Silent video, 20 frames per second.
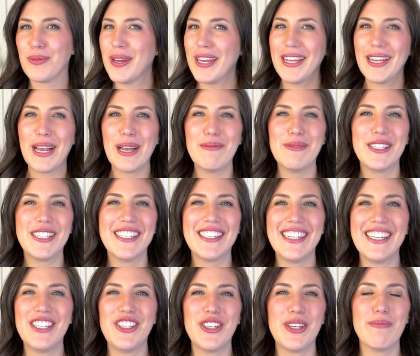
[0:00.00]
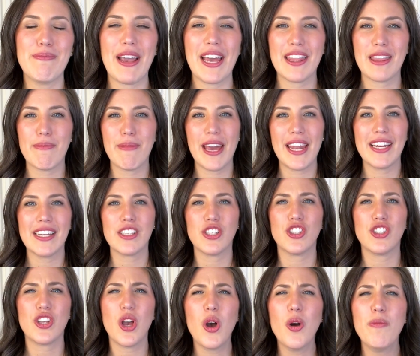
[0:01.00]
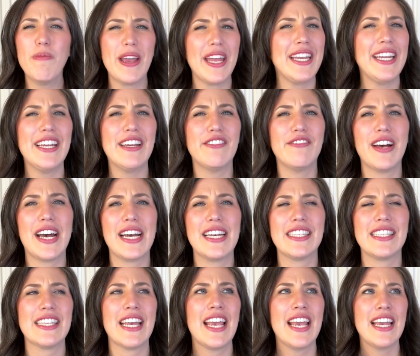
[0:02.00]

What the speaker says: when it comes to teaching mathematics, so many of us